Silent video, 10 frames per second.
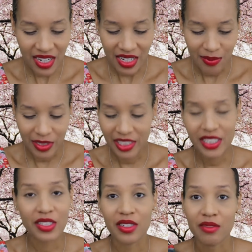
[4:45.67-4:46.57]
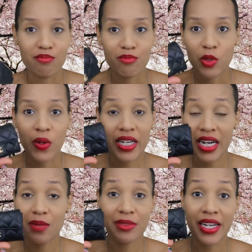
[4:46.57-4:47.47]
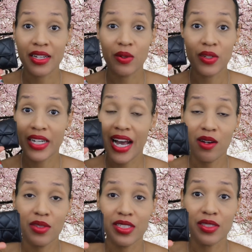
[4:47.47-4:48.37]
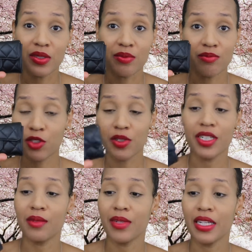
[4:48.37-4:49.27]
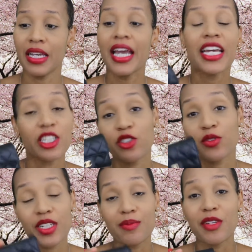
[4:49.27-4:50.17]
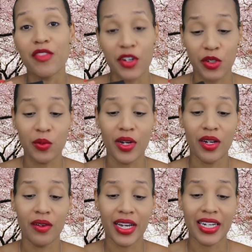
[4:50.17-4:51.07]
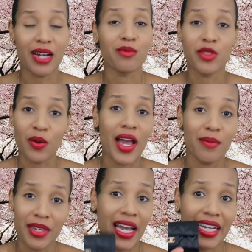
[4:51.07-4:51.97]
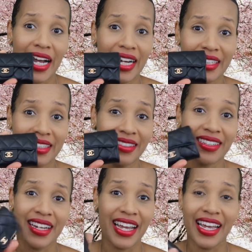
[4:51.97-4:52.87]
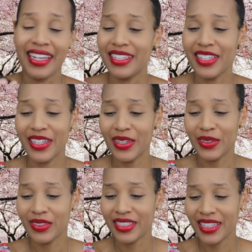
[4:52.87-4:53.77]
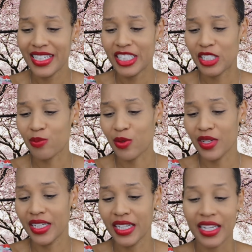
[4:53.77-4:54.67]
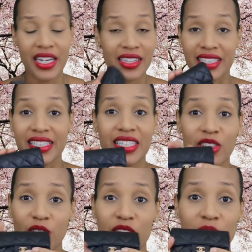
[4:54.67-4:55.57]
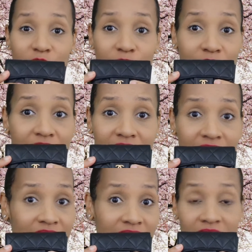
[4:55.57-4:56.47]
but just a quick update on how this is treating me. It's treating me very well and I'm so happy I got it. And you know, it's just pretty. The C's are still doing good.